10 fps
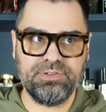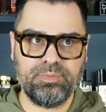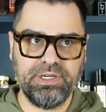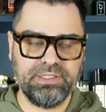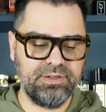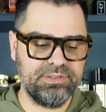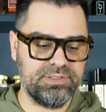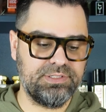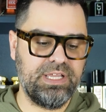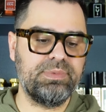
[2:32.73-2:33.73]
note breakdown is
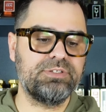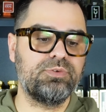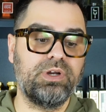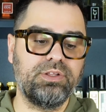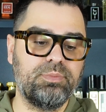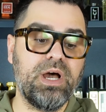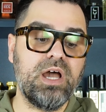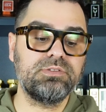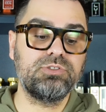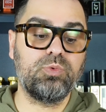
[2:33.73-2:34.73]
the same as the one on the box.